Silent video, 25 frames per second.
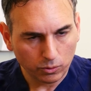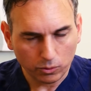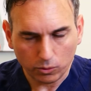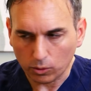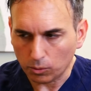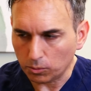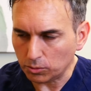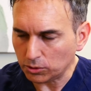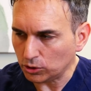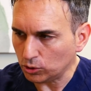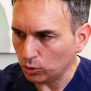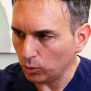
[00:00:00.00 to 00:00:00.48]

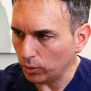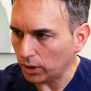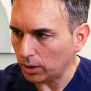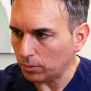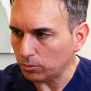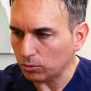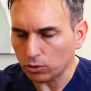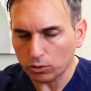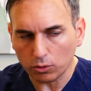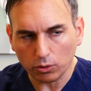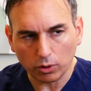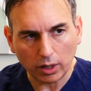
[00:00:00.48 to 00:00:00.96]
like we have
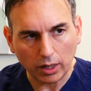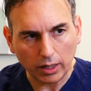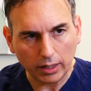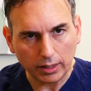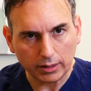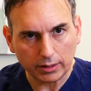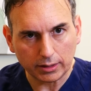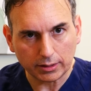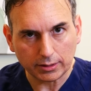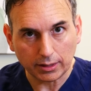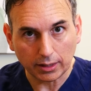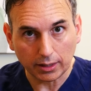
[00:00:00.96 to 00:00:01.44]
2 little
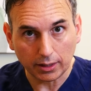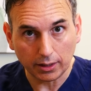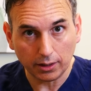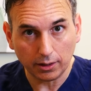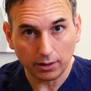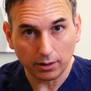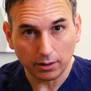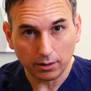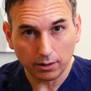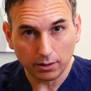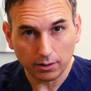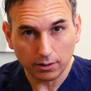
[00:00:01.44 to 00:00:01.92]
claws here,
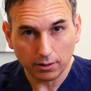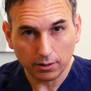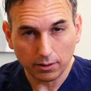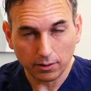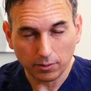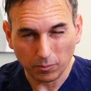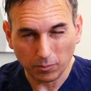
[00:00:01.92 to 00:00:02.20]
okay?